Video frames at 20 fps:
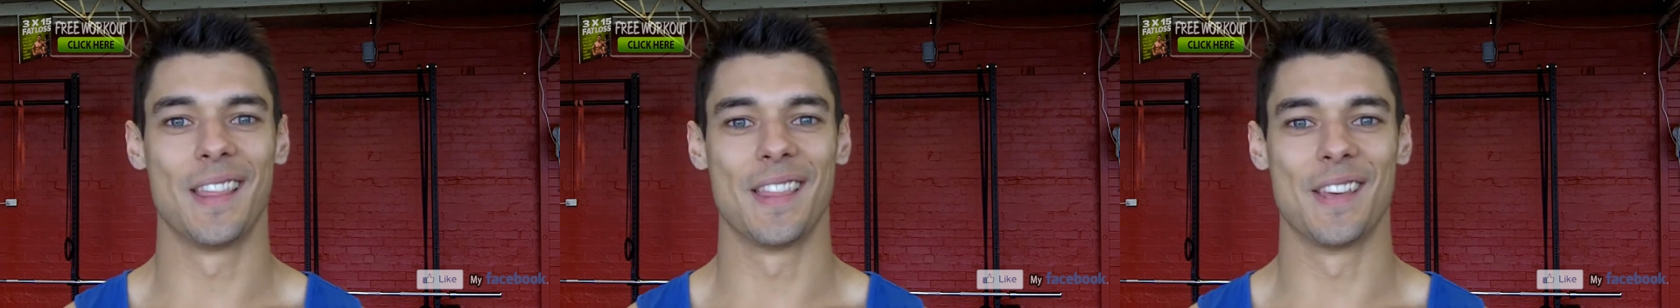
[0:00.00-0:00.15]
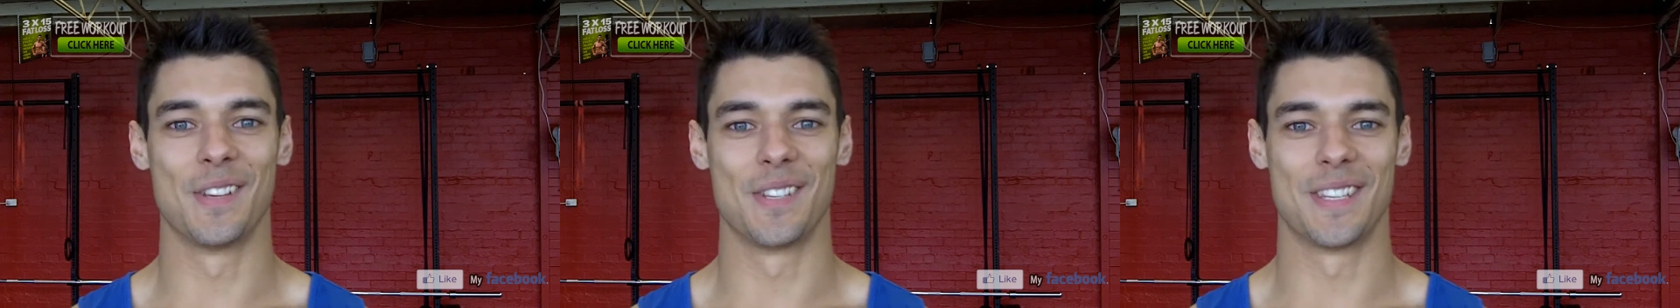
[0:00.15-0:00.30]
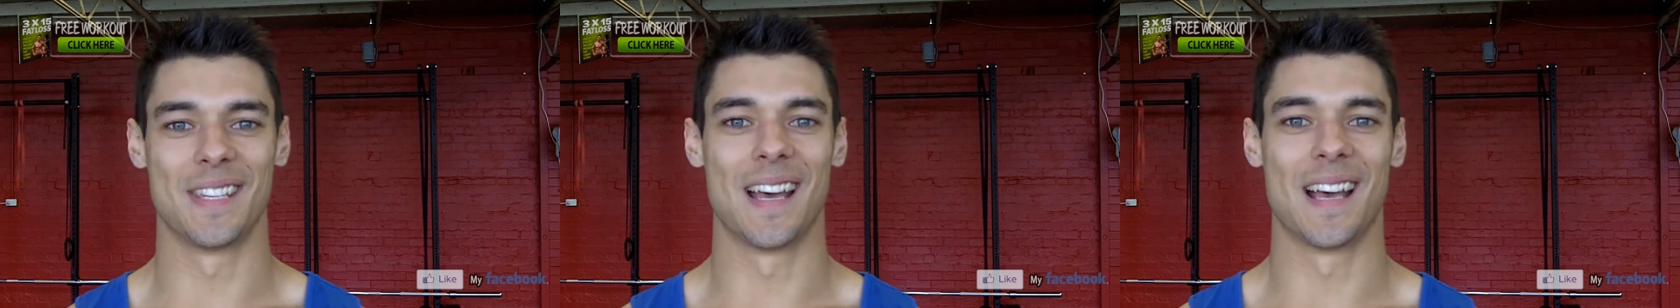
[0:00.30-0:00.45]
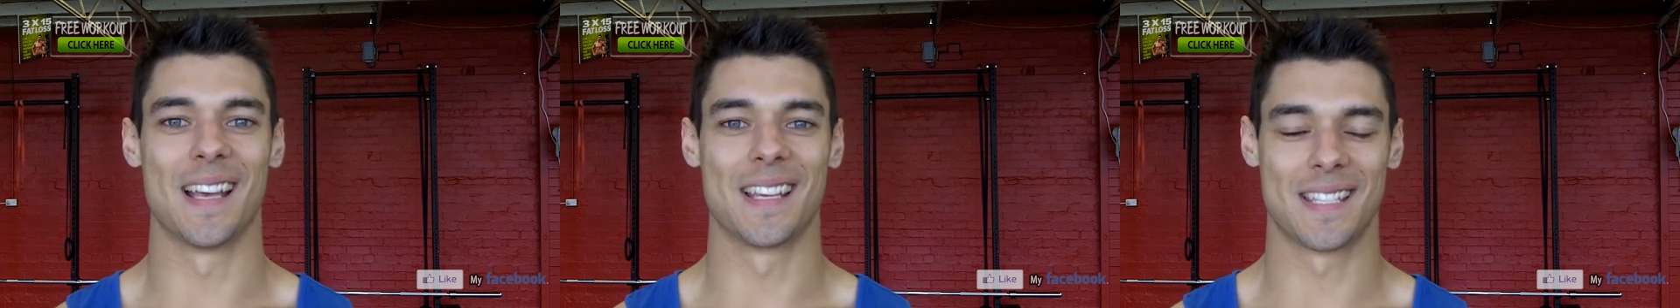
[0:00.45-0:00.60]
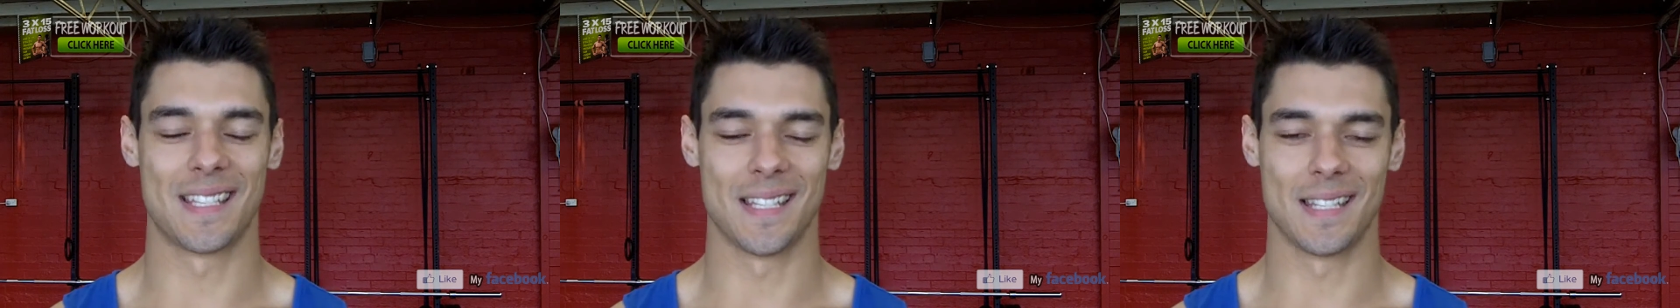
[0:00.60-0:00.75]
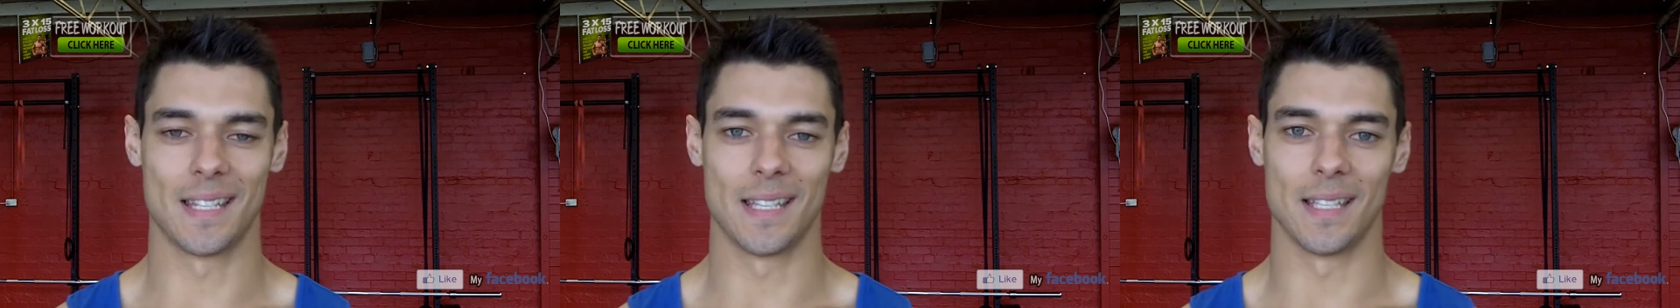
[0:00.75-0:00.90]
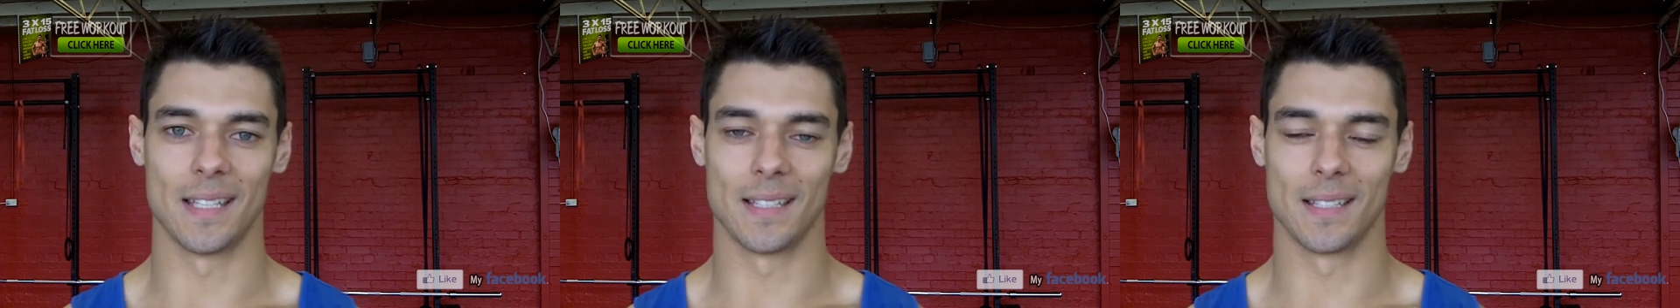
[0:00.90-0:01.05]
of those nasty
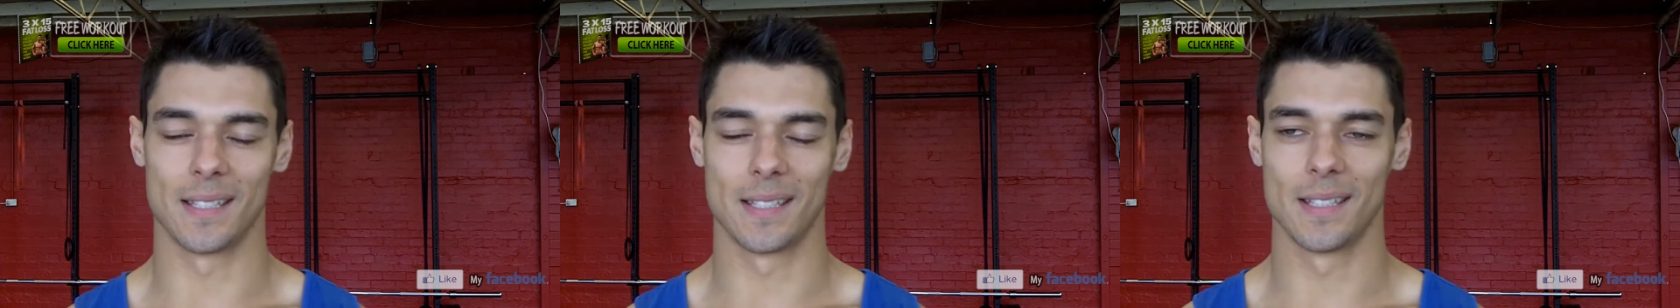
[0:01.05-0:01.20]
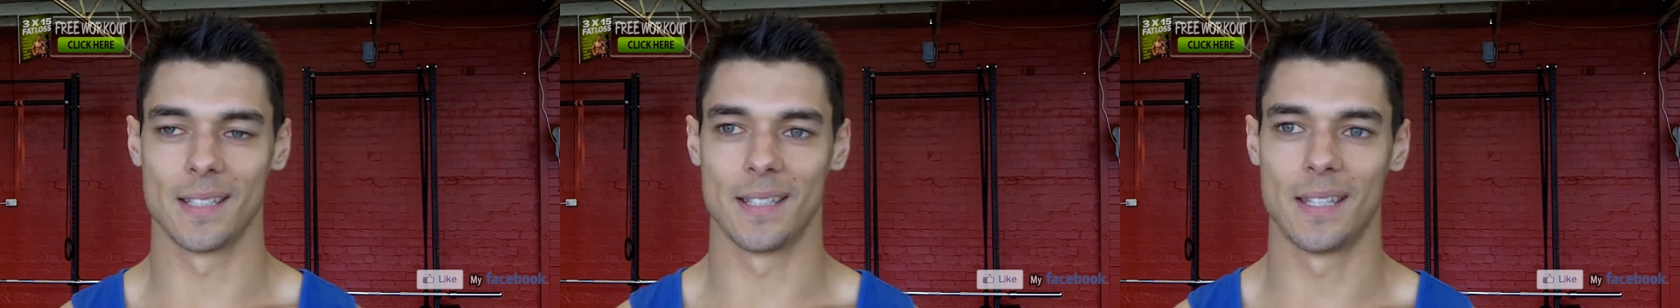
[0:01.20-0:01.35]
things.